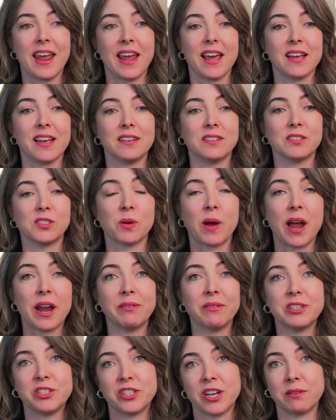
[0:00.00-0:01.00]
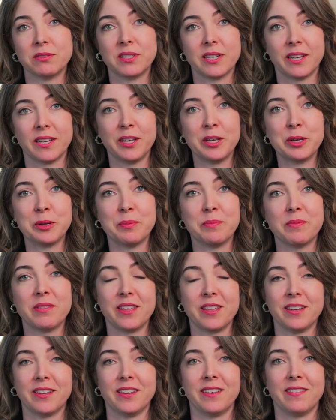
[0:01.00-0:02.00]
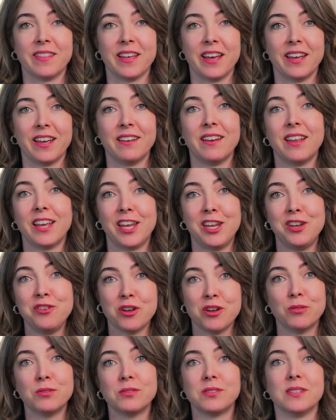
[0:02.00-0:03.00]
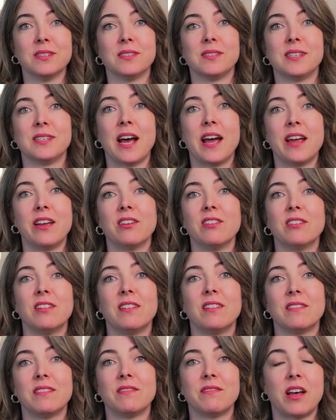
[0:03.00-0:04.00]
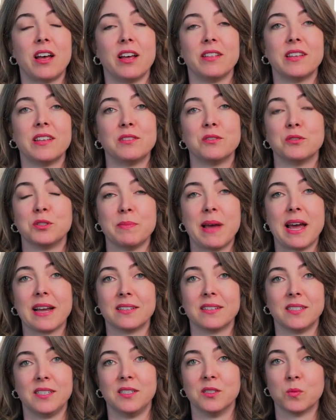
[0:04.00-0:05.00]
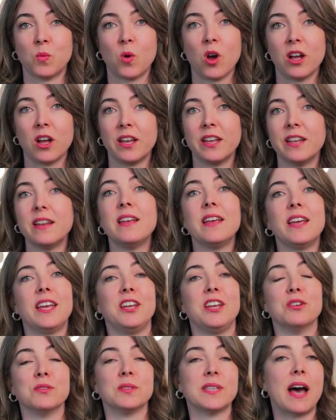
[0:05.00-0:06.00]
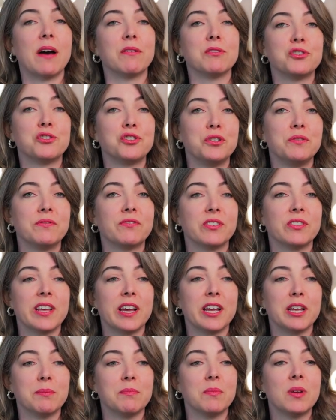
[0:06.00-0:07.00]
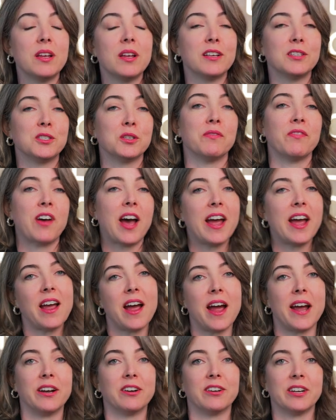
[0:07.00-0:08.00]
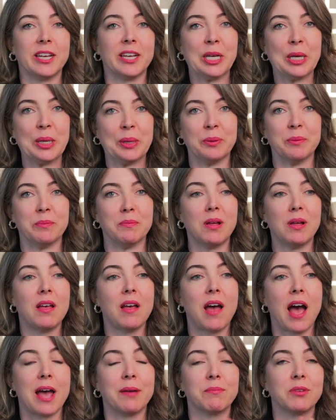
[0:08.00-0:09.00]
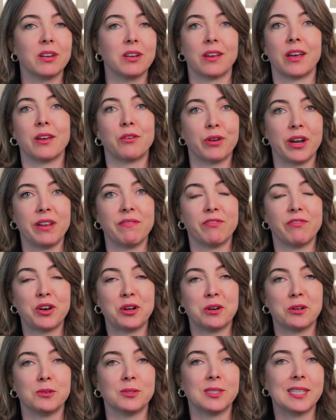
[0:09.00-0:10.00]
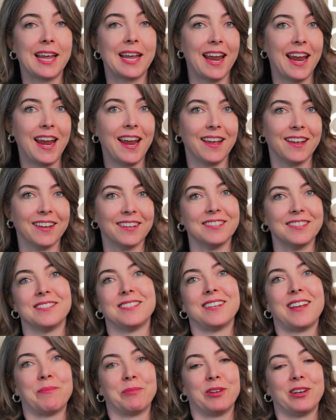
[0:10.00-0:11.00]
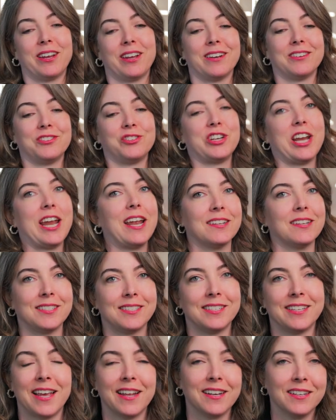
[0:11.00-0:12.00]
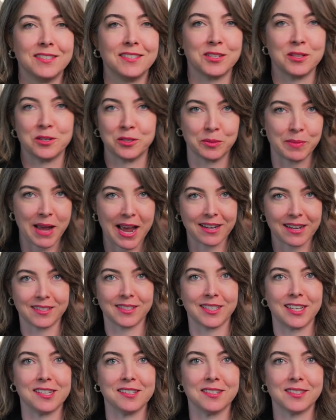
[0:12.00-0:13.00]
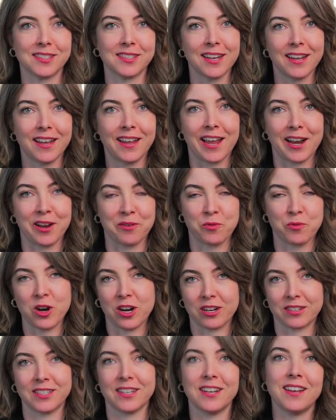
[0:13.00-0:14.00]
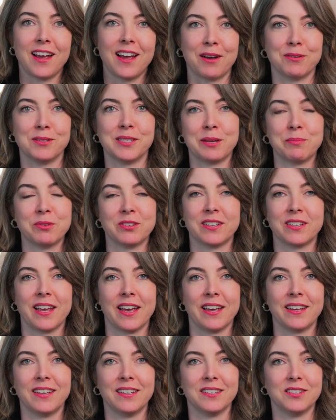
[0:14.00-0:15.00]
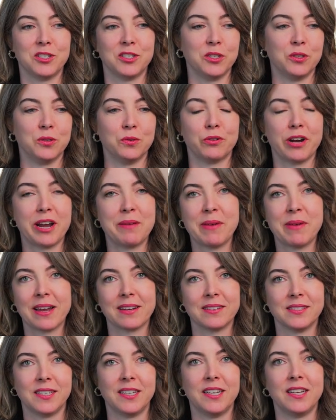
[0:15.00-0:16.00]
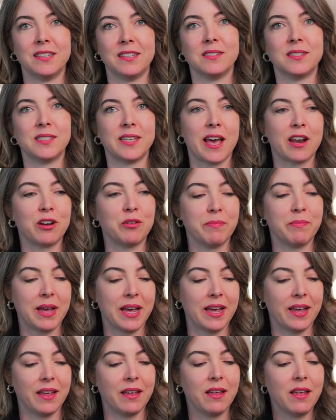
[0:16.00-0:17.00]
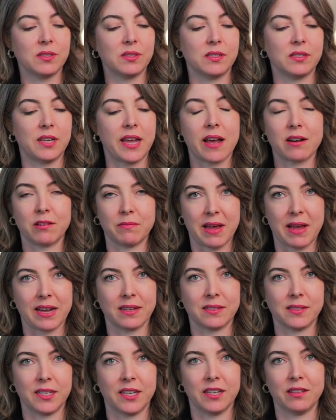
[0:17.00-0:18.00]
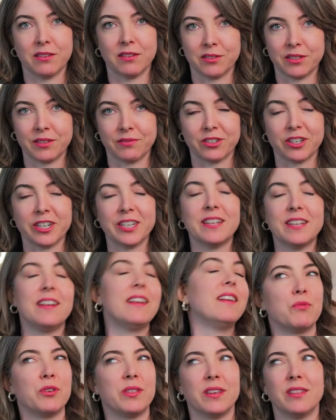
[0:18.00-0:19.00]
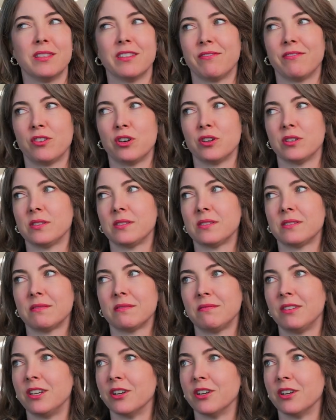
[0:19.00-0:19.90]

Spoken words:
and so I reached out to him thinking that he knows the style that those magazines want, he knows how to shoot for them, so if I hire him, I'm gonna get great photos and I'm gonna get a chance to get into those magazines, and it worked. I was able to get into Gray Magazine, Seattle Met, Seattle Magazine, they're different, within the first